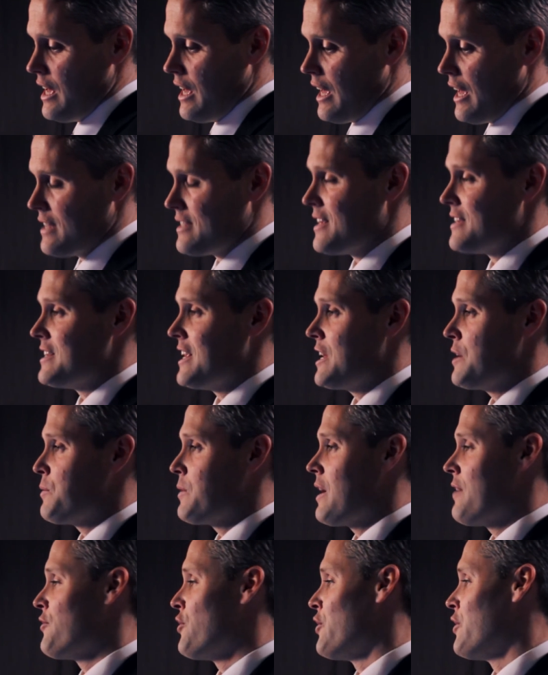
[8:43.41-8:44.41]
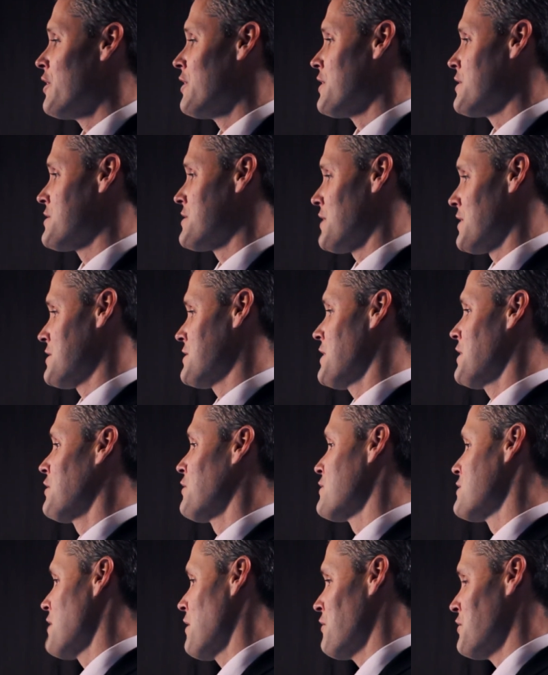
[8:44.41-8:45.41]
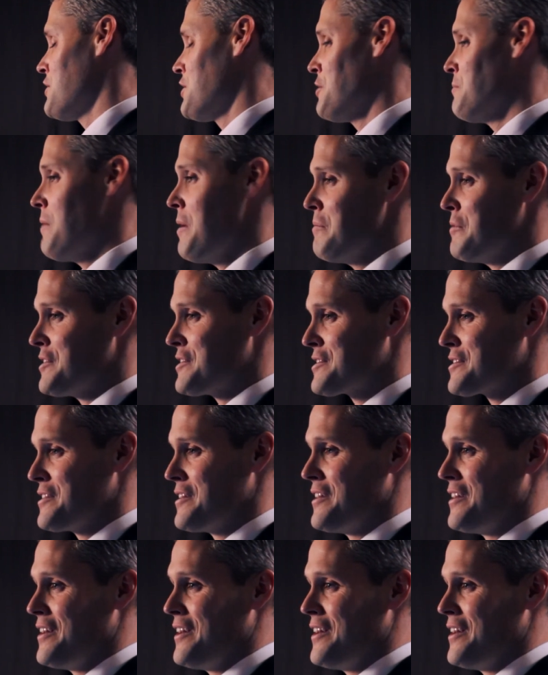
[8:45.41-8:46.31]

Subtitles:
is, has anyone ever heard of the 16th or 17th Amendments?